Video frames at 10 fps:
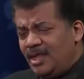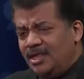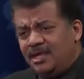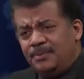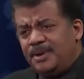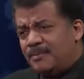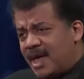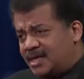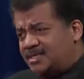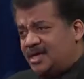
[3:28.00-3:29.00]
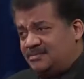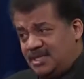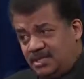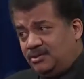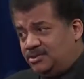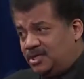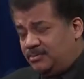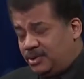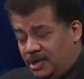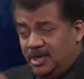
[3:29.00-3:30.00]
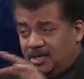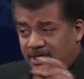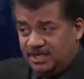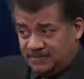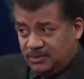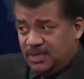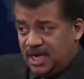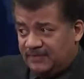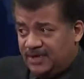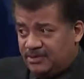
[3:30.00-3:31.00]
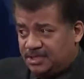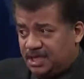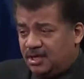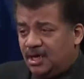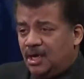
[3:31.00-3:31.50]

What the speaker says: A little bit of mass times that huge number gives you a lot of energy.